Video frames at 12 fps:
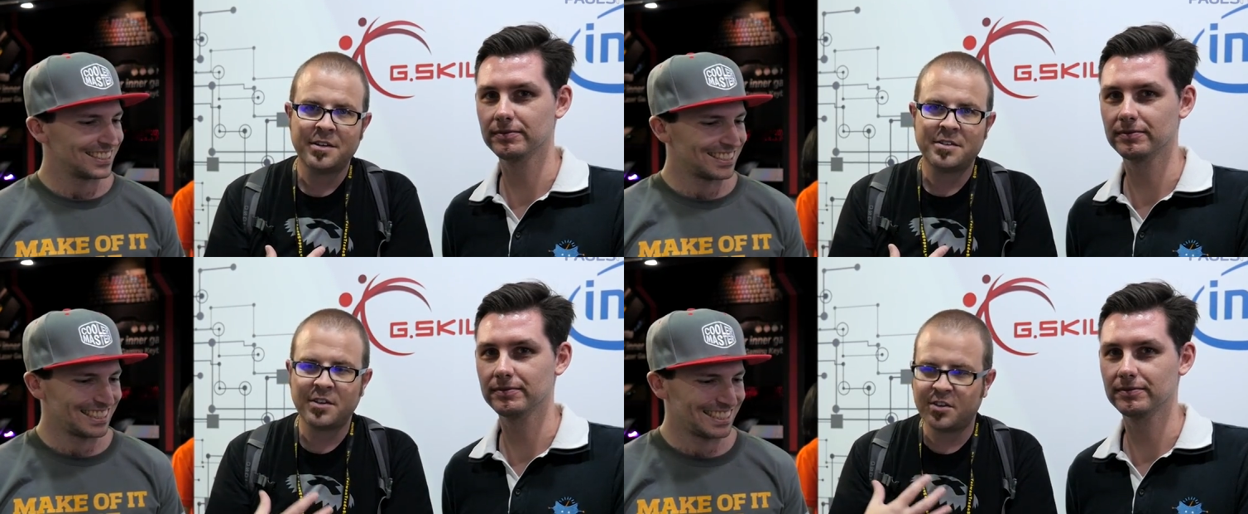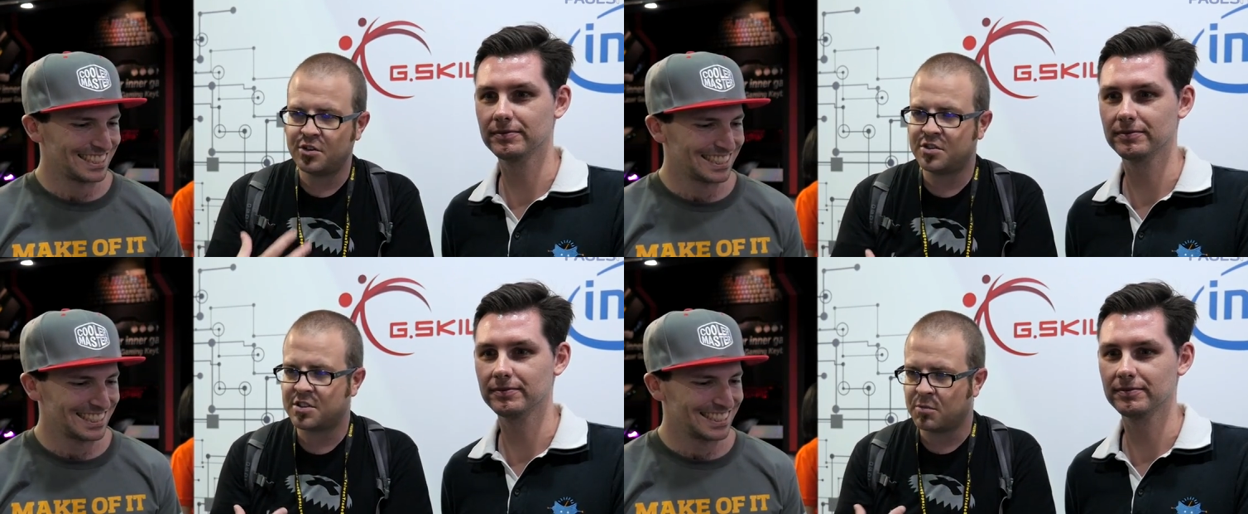Speaker 1: to
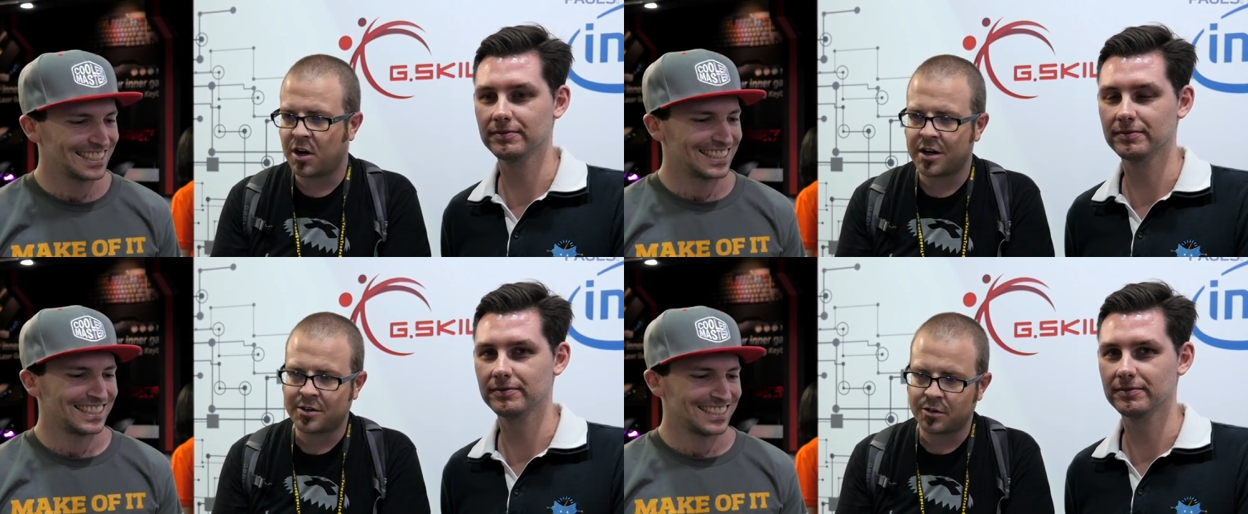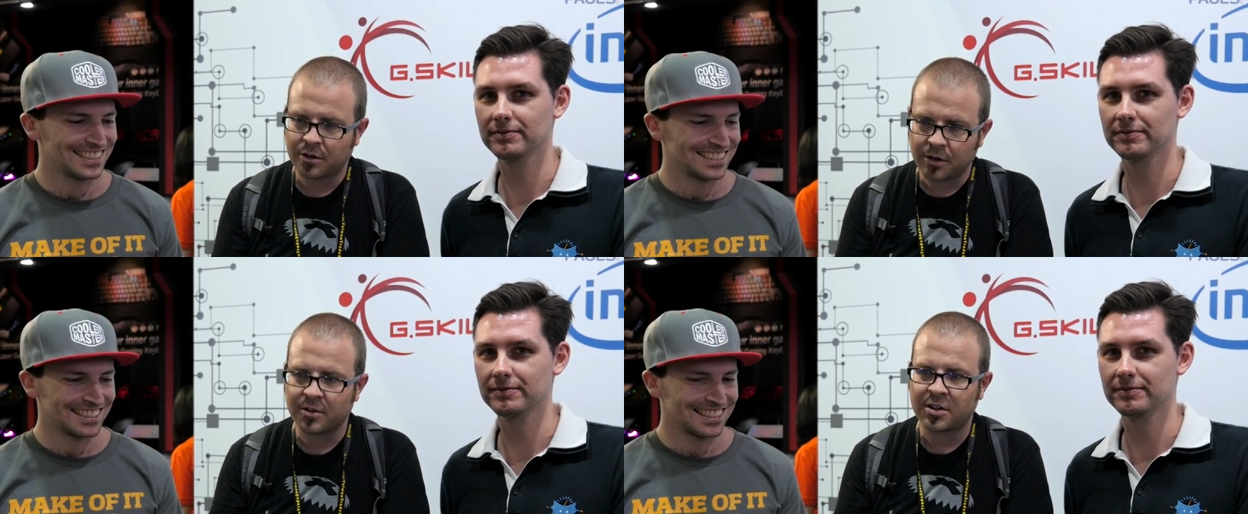do some hardcore
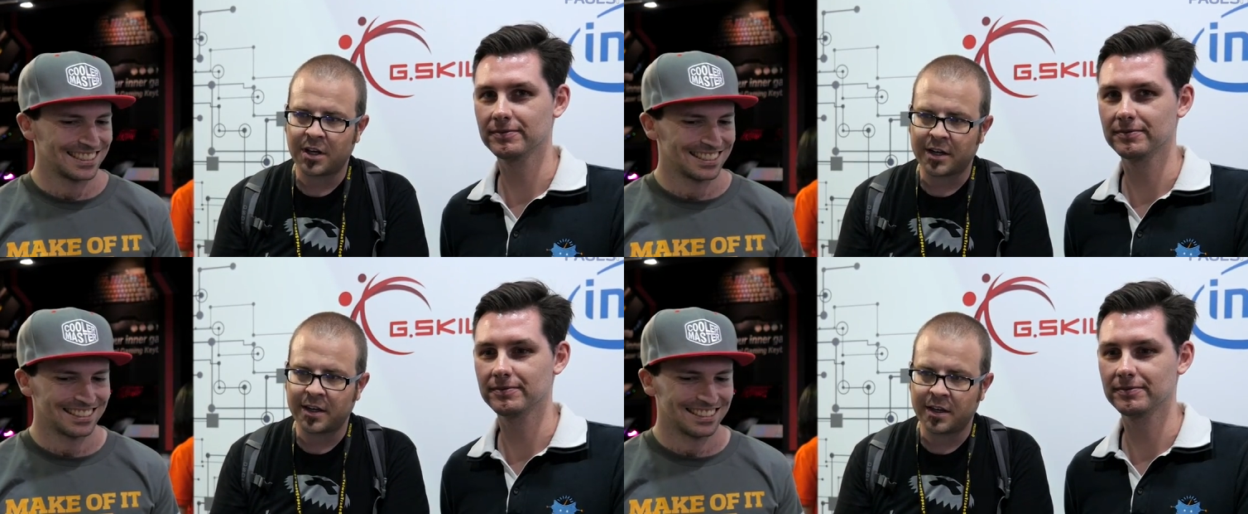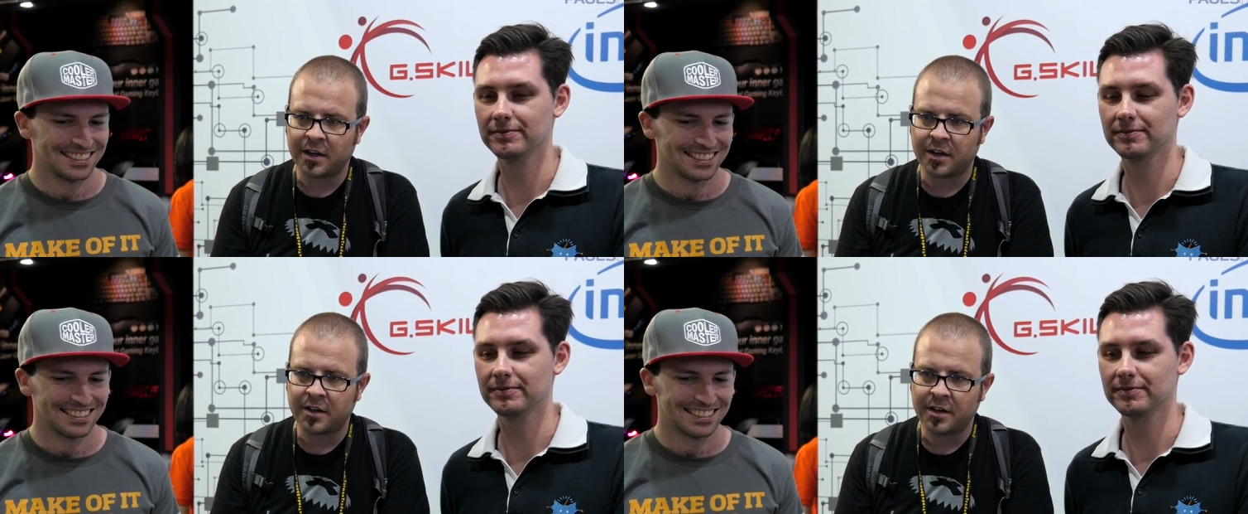overclocking
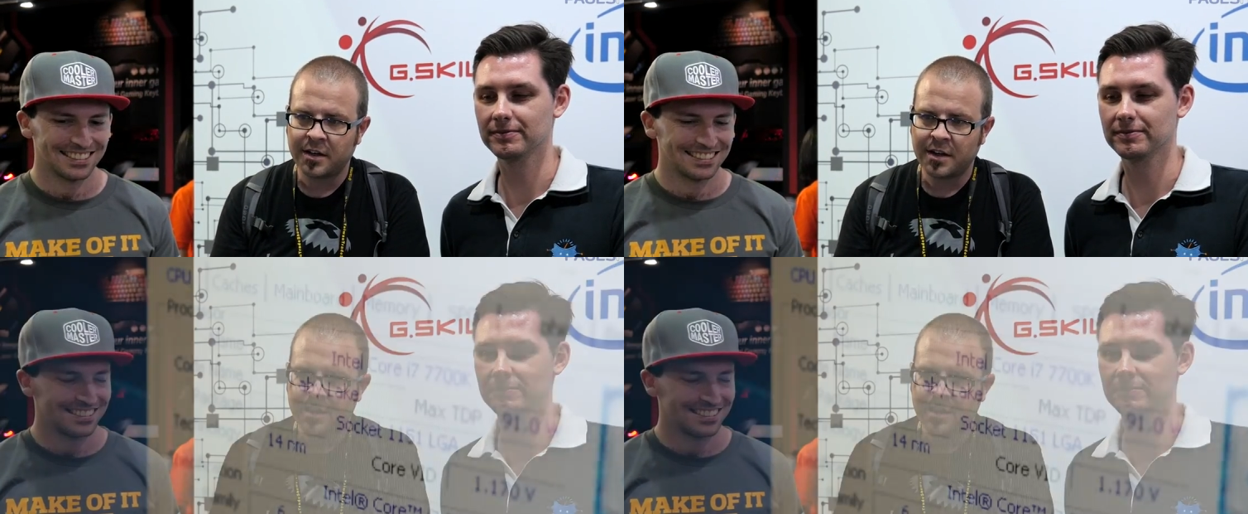here,